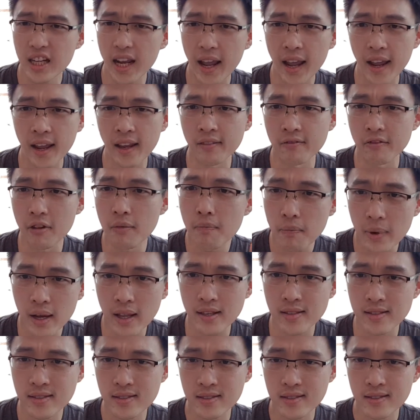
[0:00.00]
and
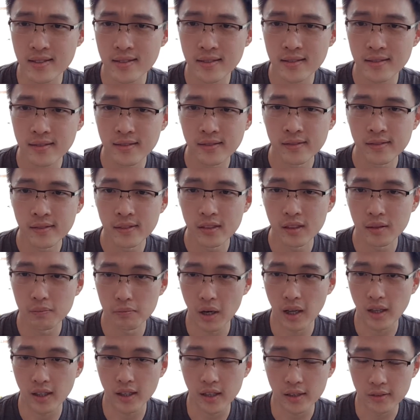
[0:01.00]
Replace
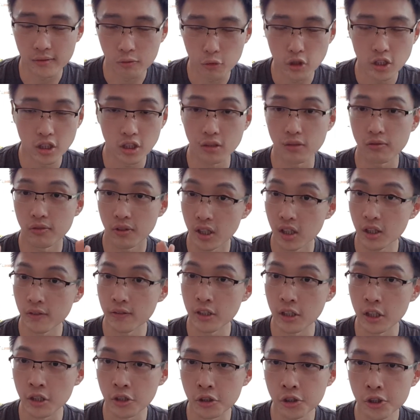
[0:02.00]
plugin, which is
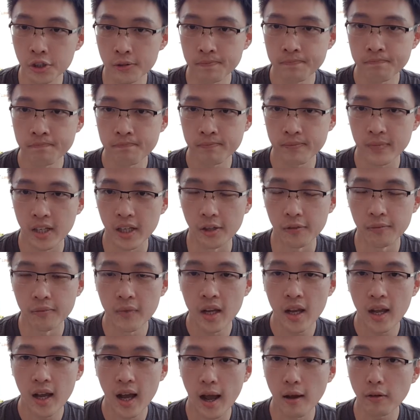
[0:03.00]
really good. Now
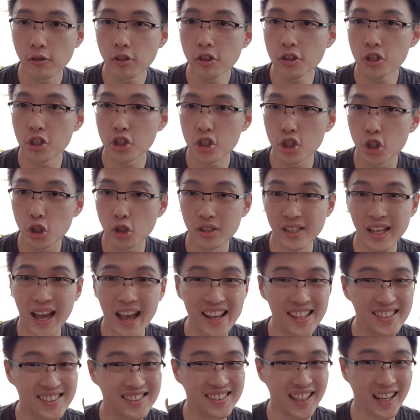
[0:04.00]
I'm going to show you the
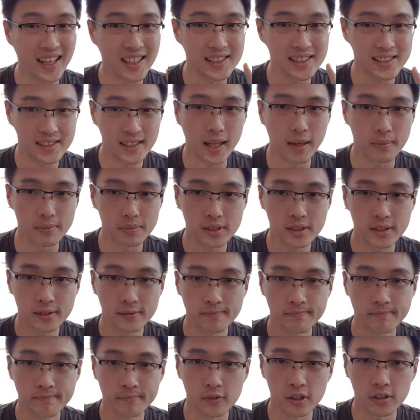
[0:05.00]
exact steps.
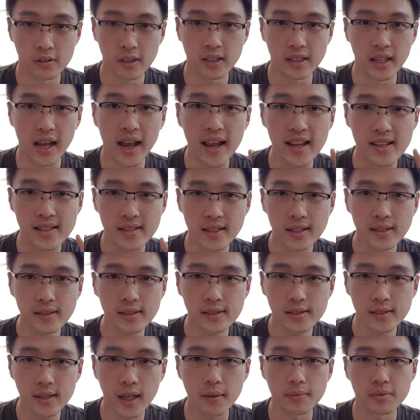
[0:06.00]
Alright, the exact
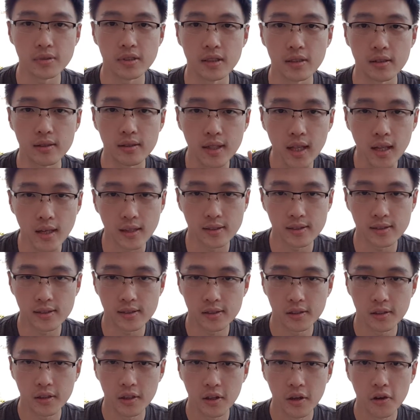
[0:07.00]
steps it takes
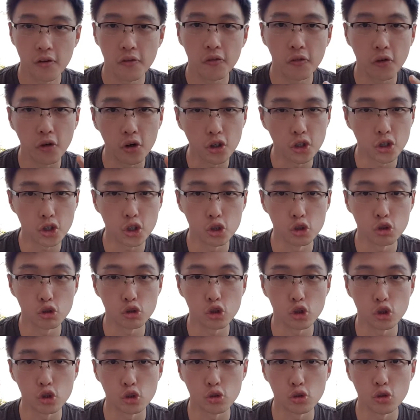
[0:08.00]
for you
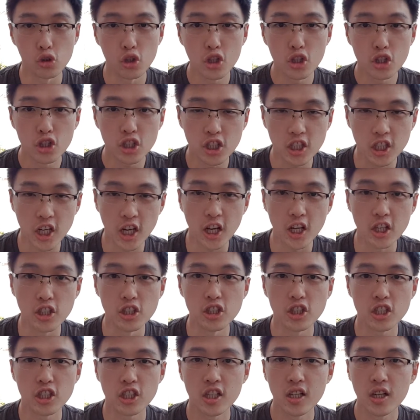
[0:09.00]
to
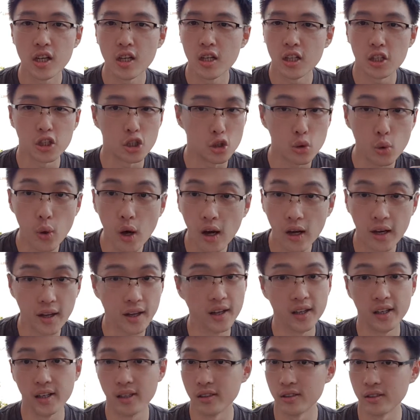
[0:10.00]
change
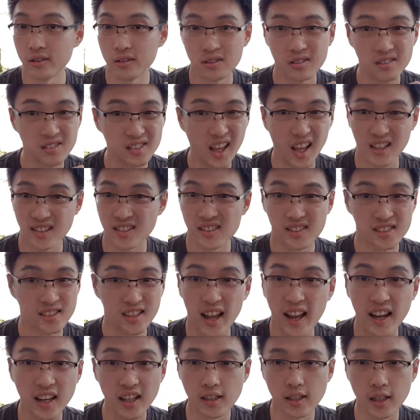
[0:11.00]
URL, text,
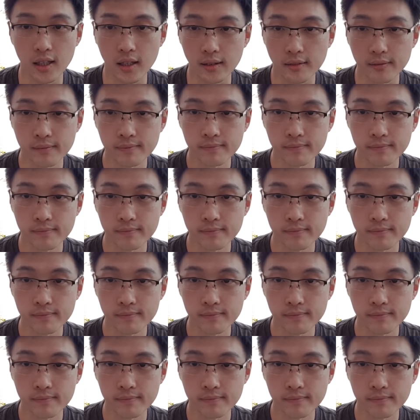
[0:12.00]
anything,